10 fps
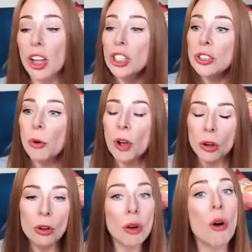So
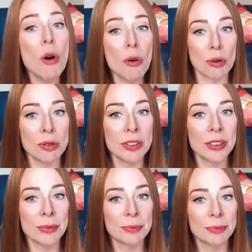
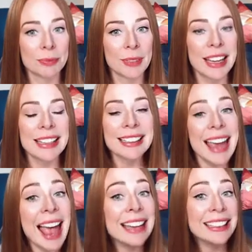goals
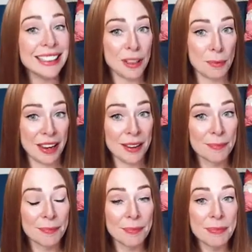tend to be,
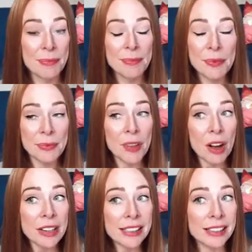
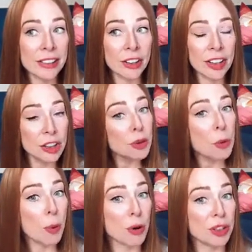not necessarily that you
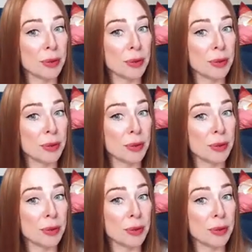approach in